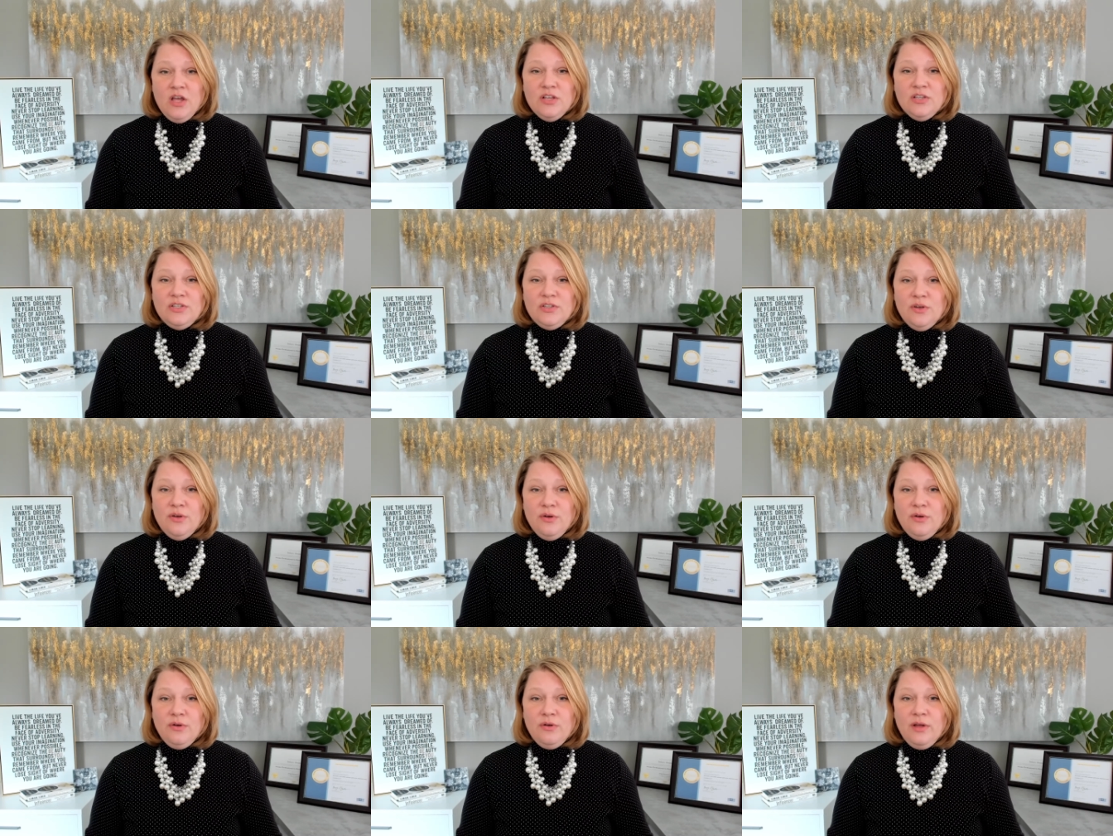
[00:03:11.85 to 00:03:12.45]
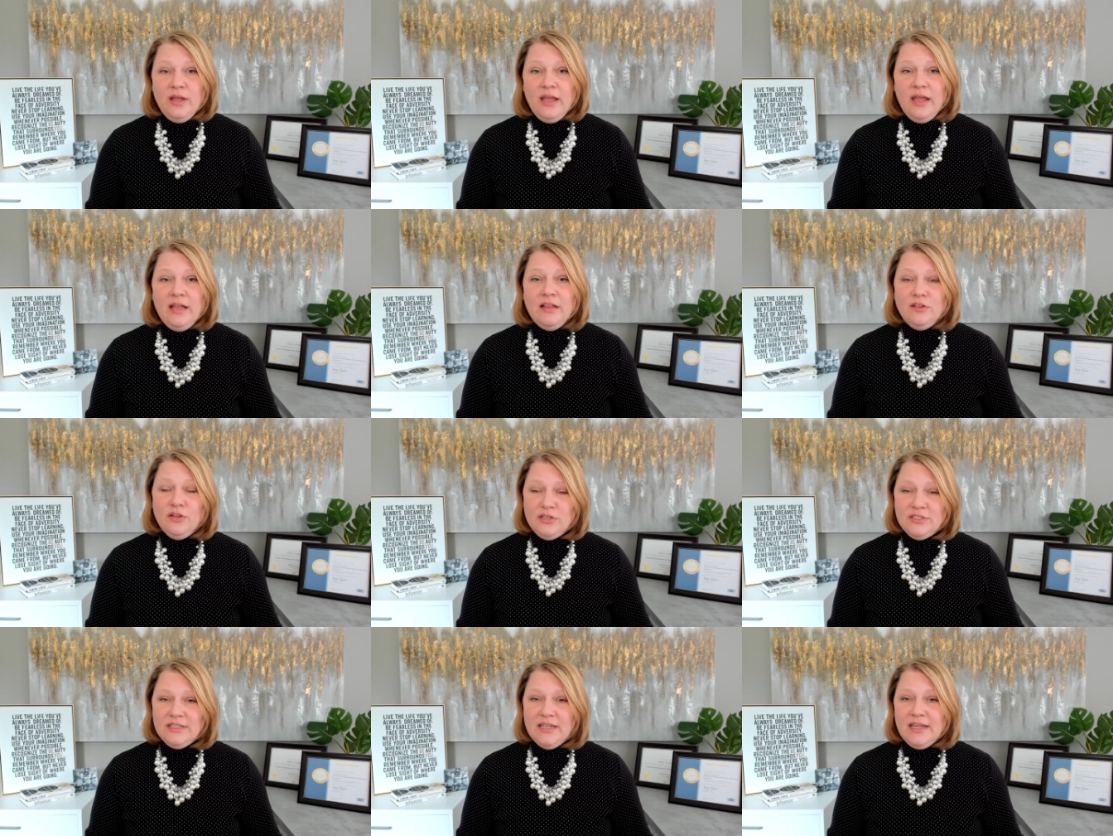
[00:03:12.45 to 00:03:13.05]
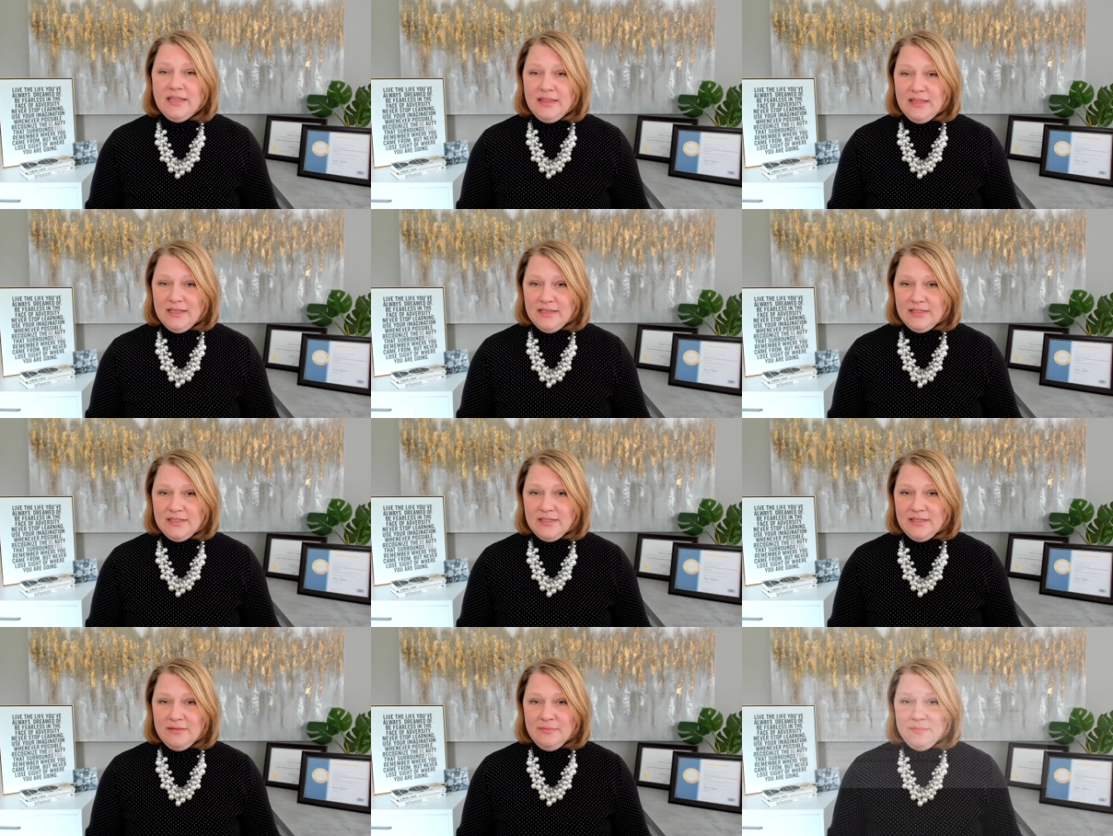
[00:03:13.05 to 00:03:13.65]
So it looks like
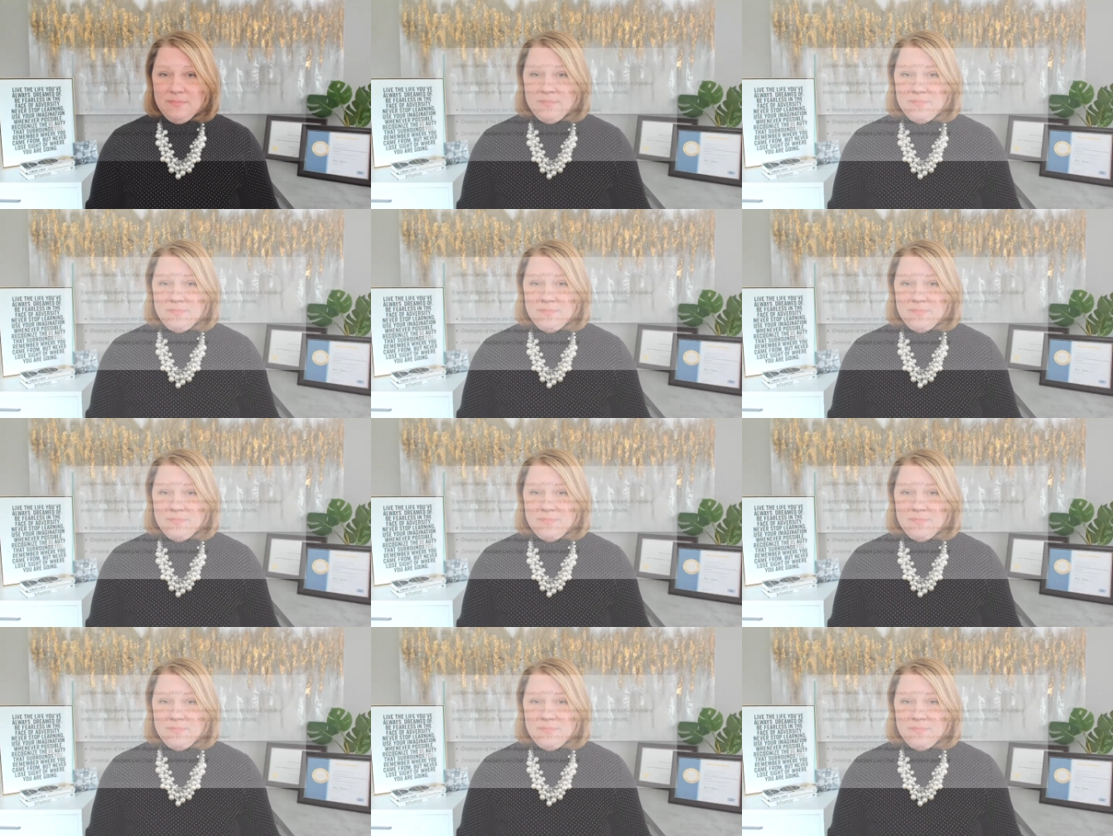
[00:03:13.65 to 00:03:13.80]
this.